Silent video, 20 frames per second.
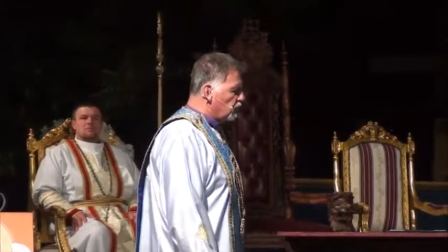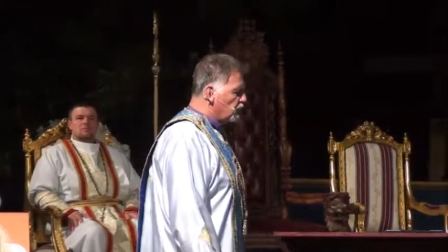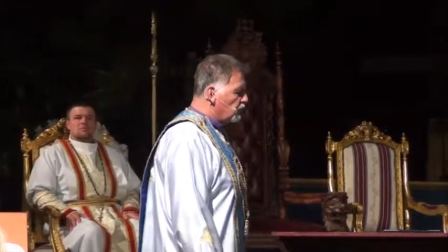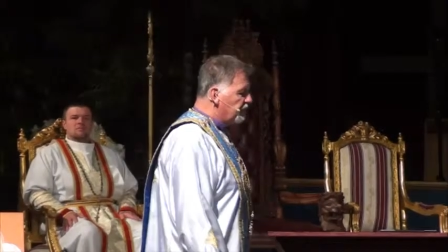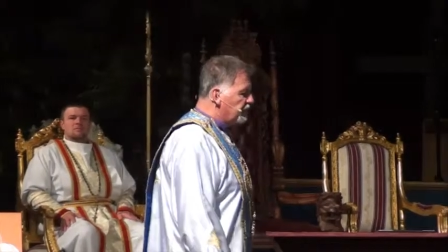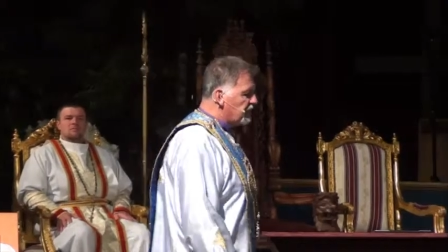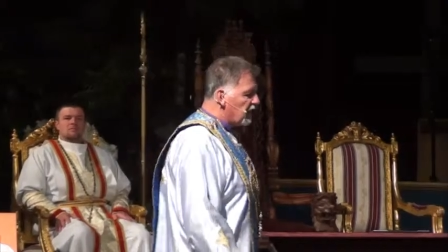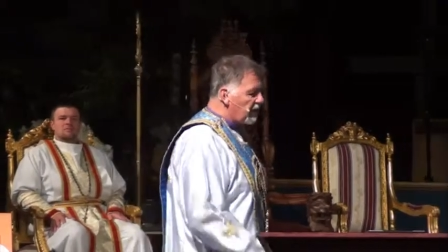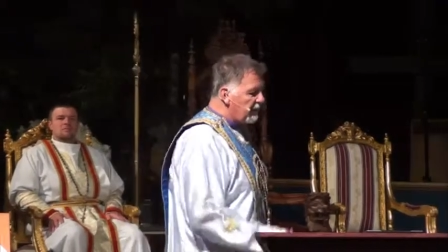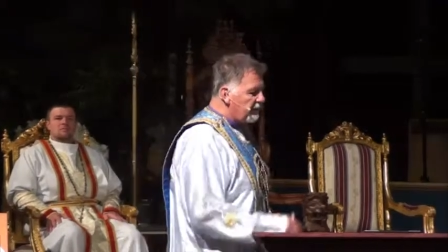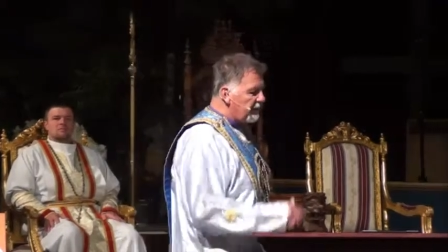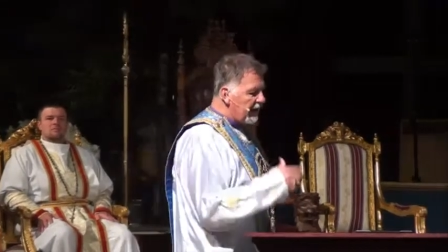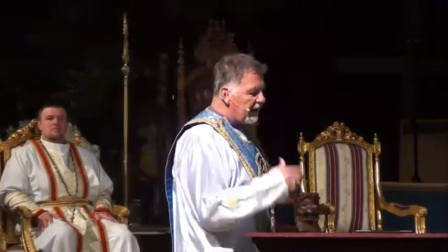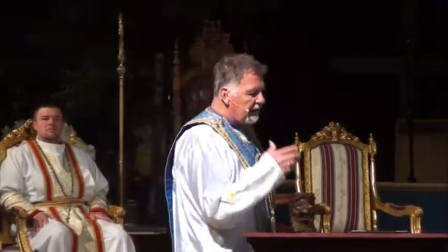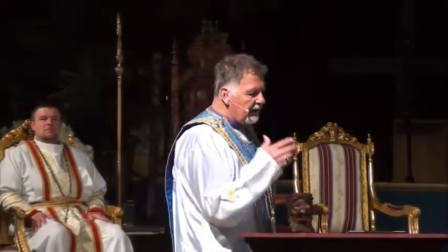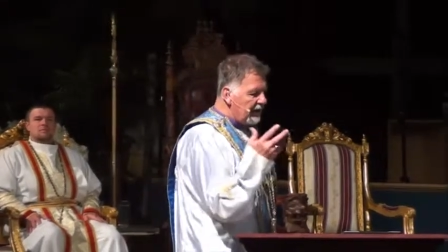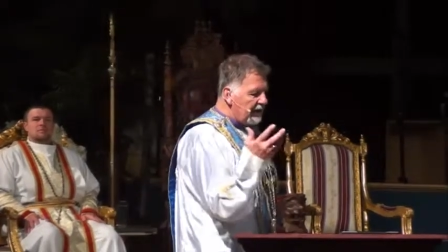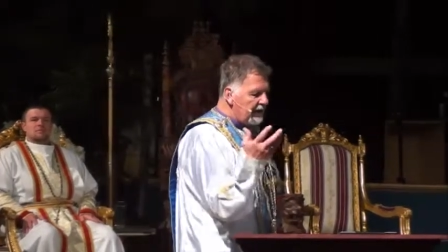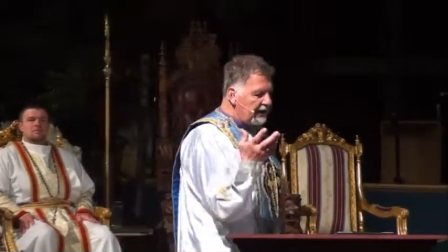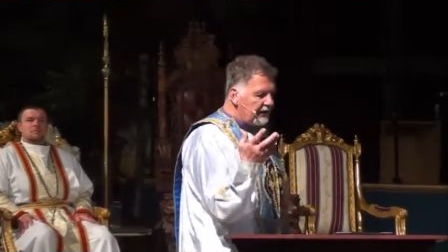We talk
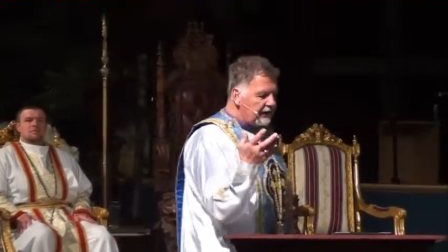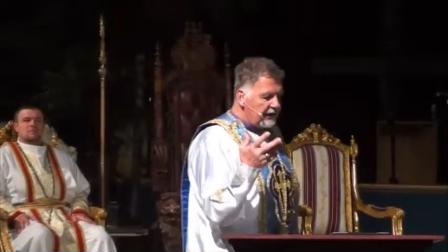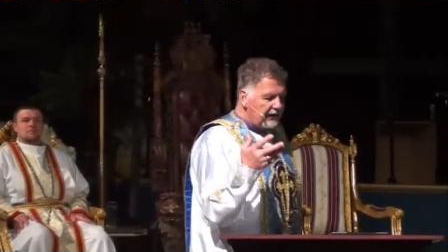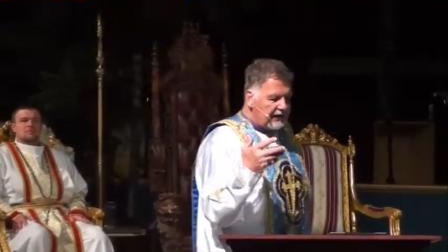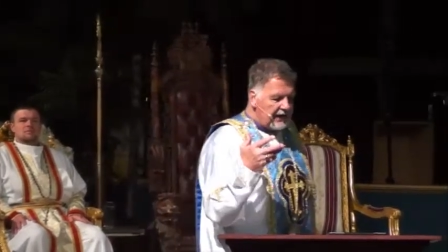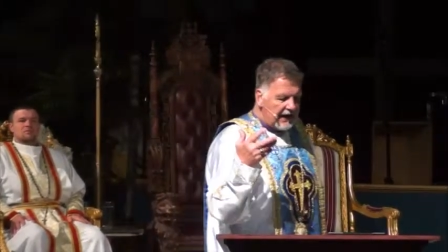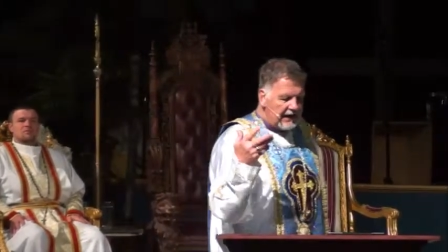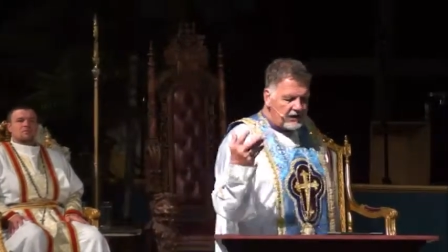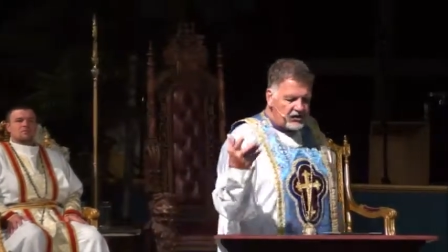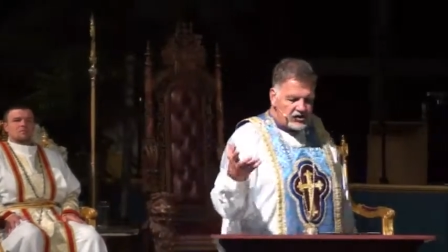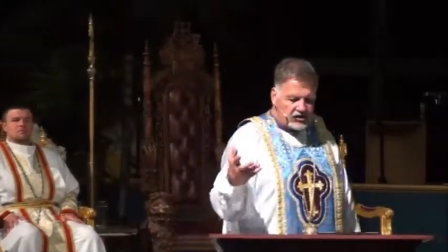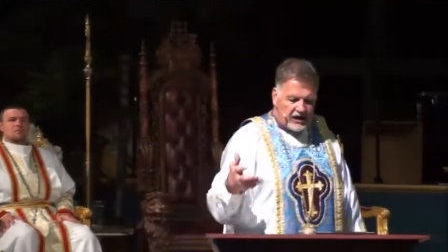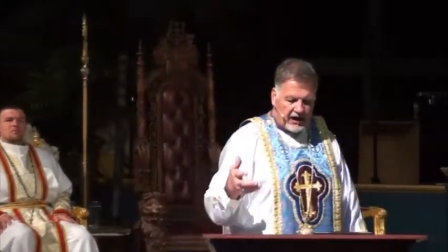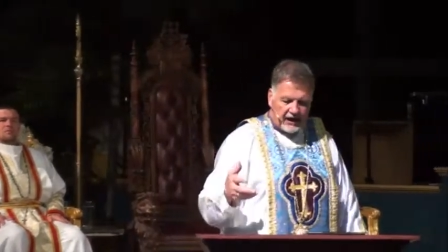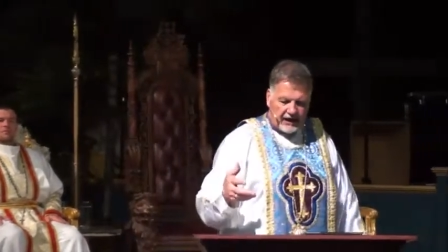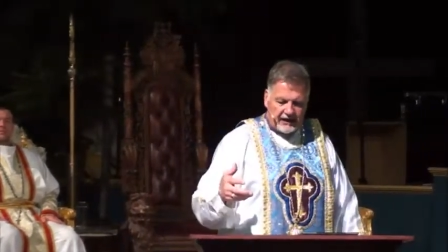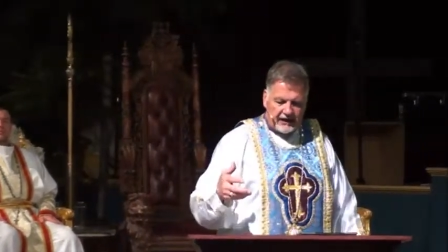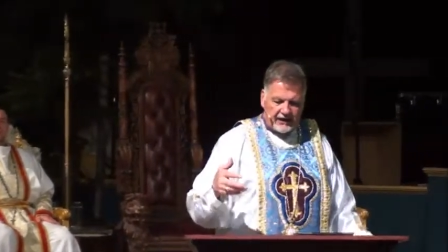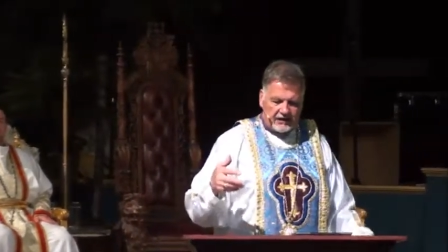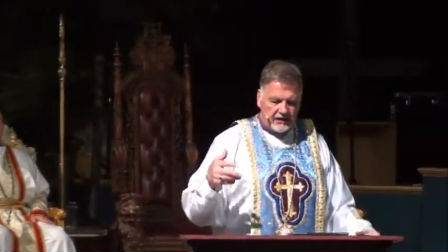about letting the light
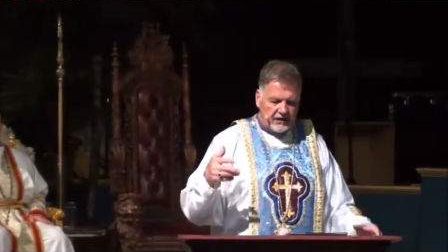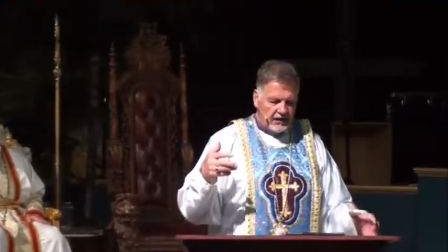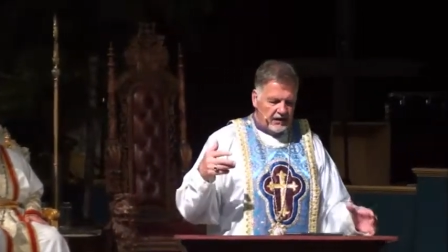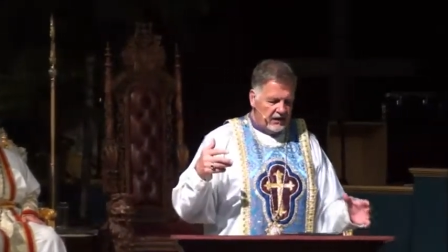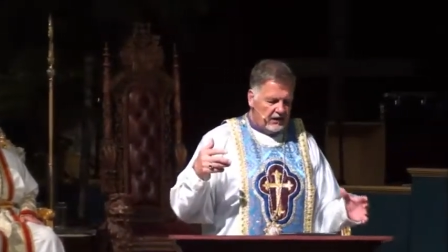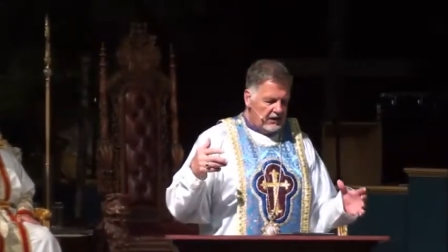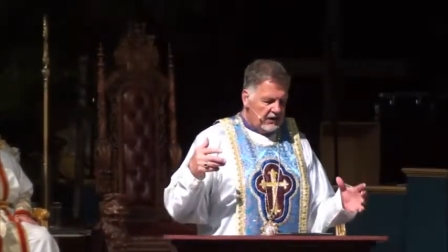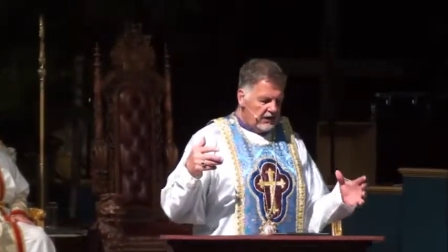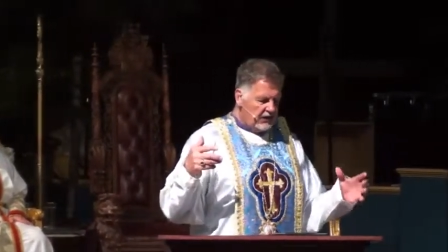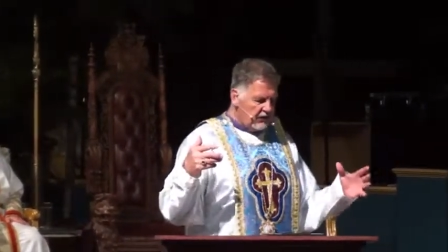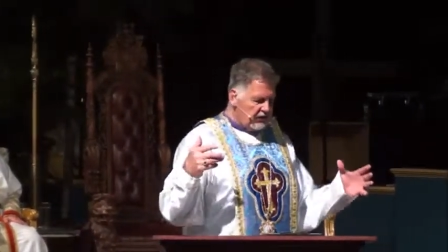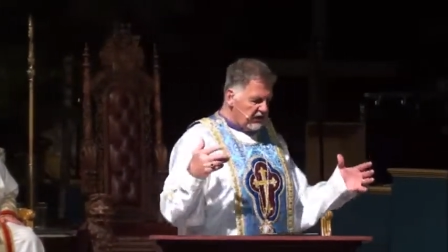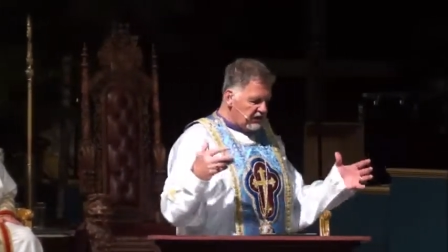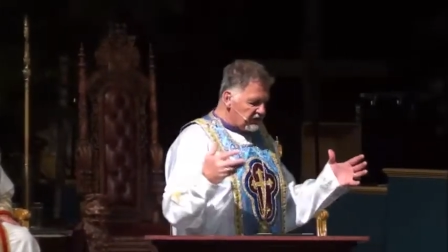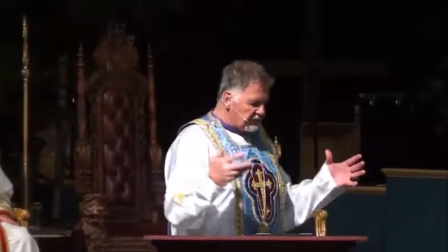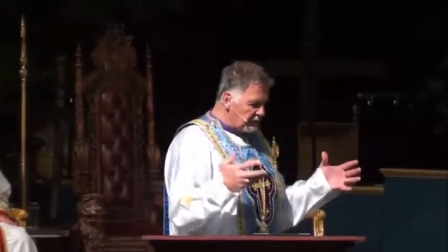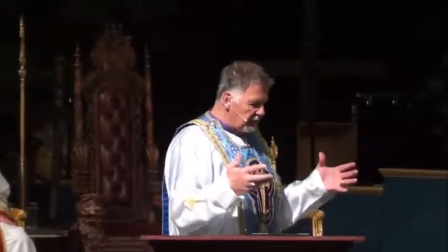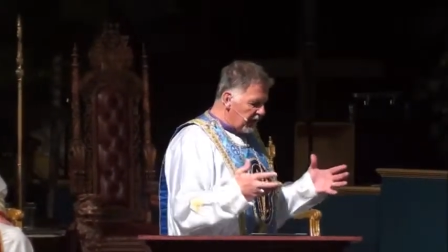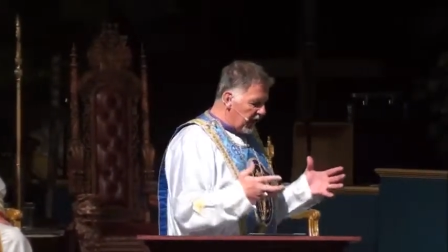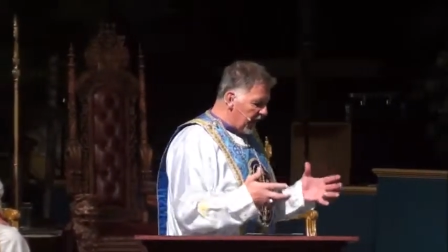shine and here,
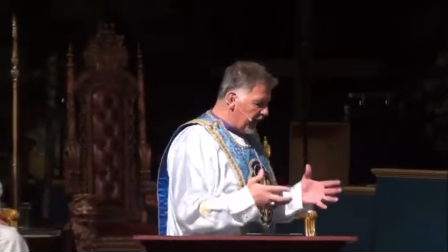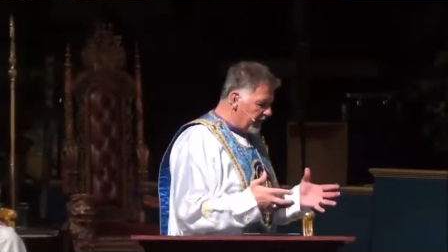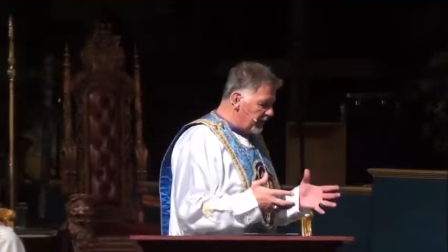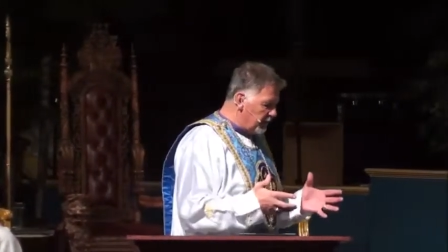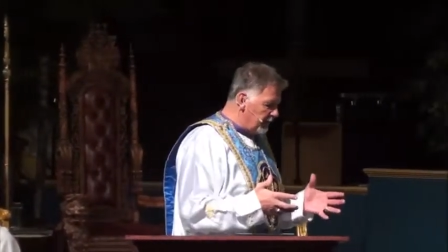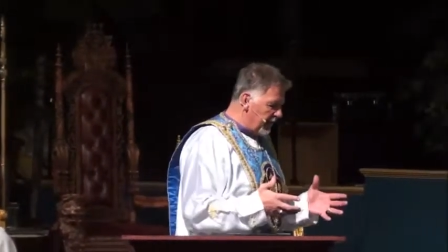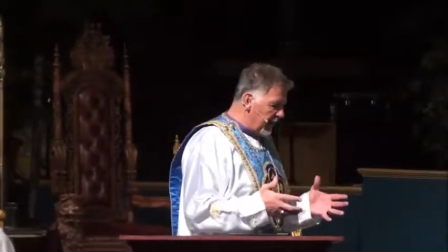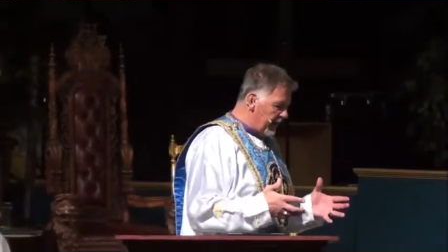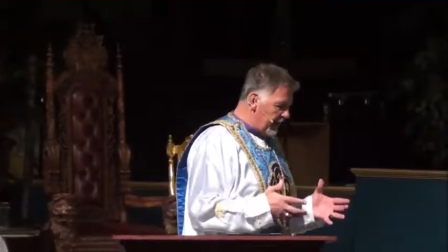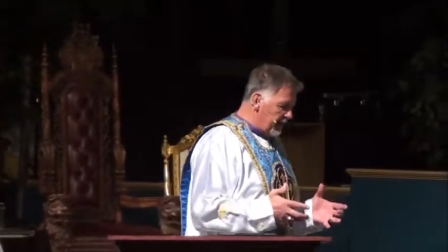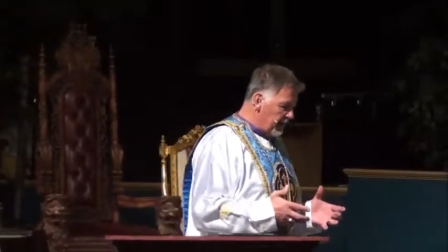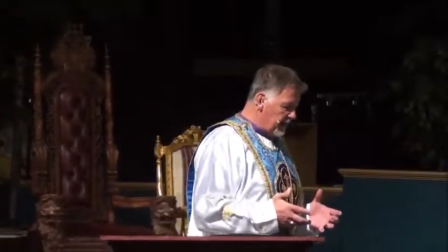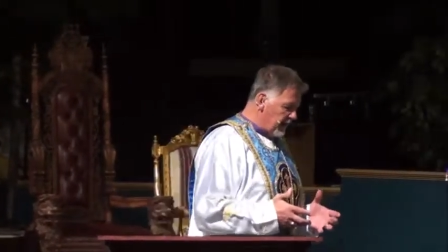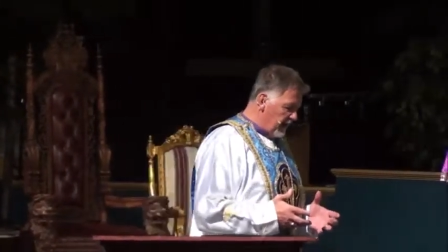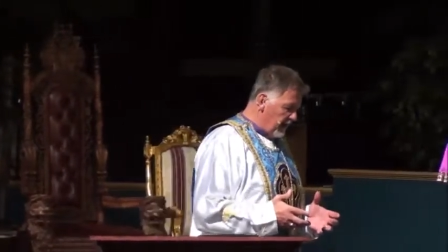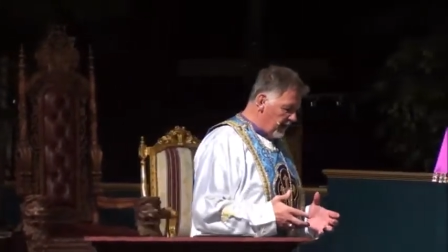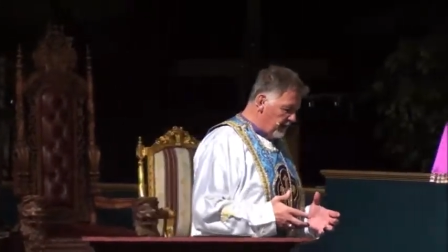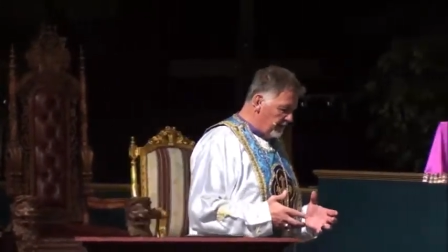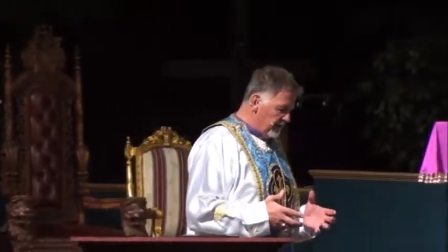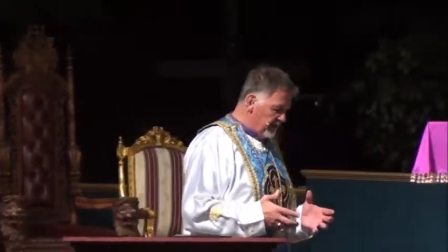this blind man
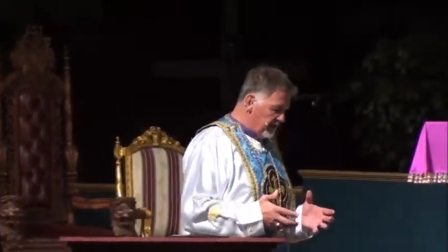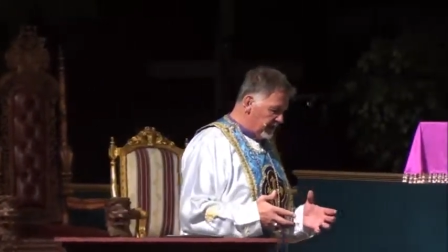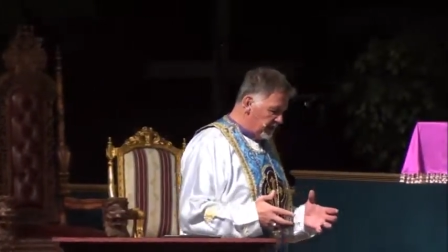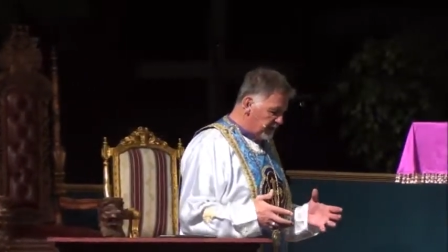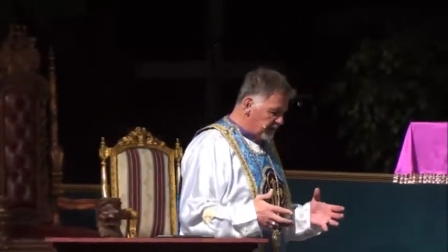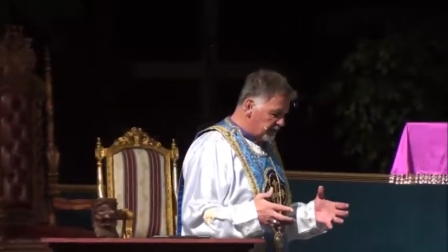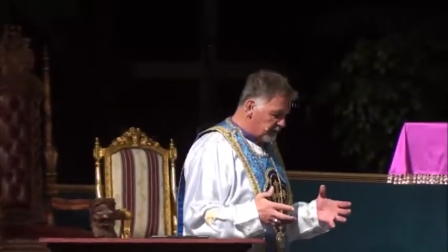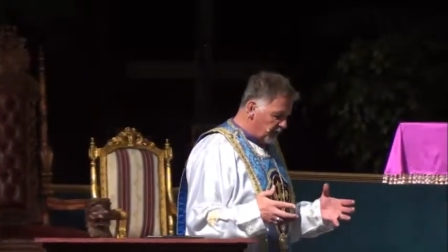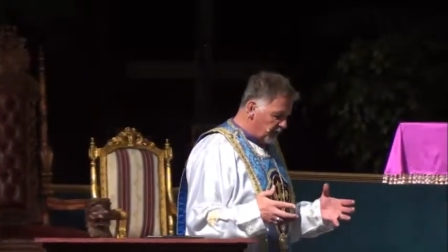comes and he's